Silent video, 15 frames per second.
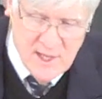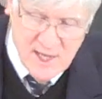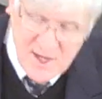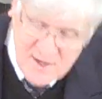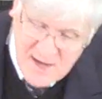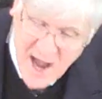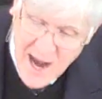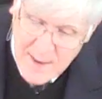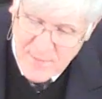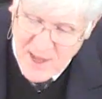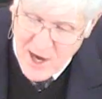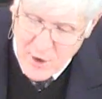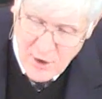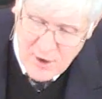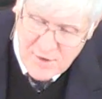In time,
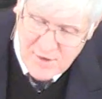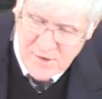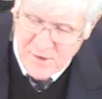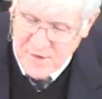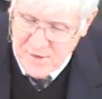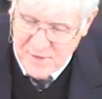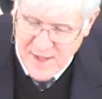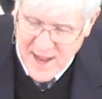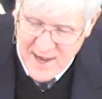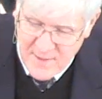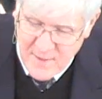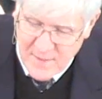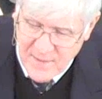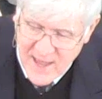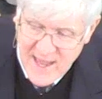the Eriksons decided
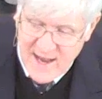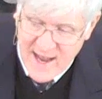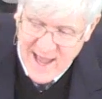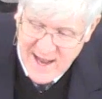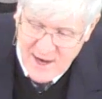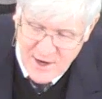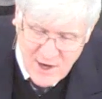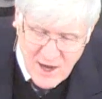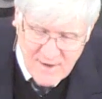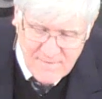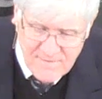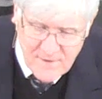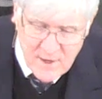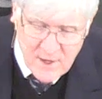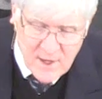that they had had
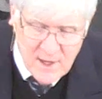enough